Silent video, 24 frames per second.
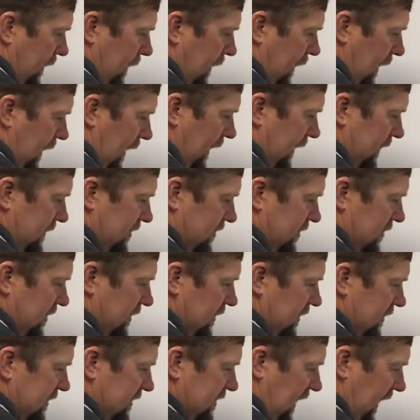x to the
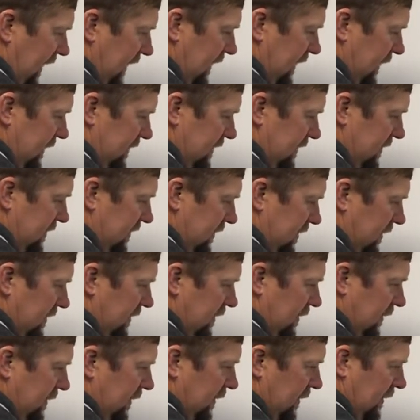2nd,
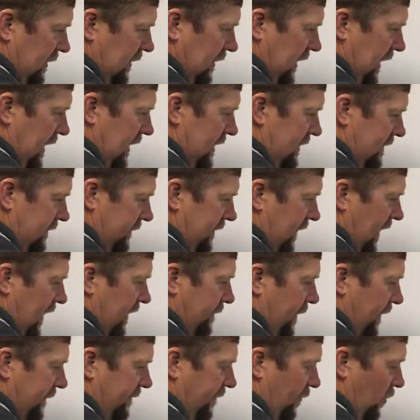8 divided
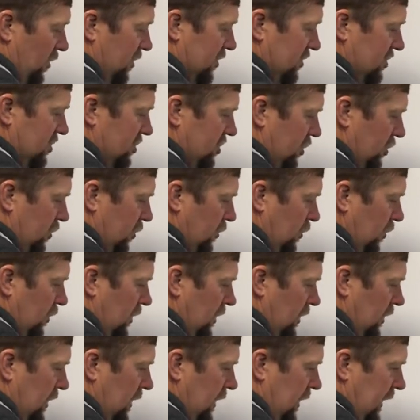by 4 is 2,
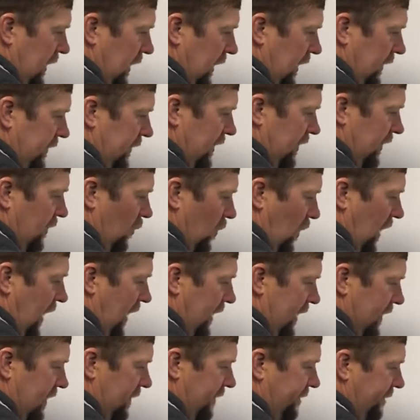and then y
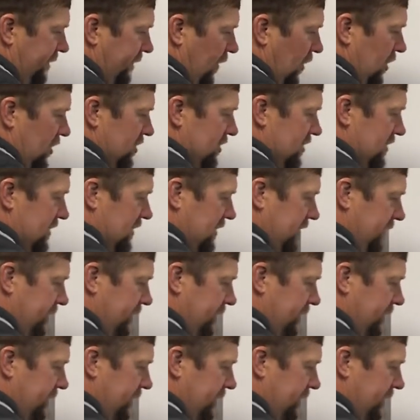to the 1st.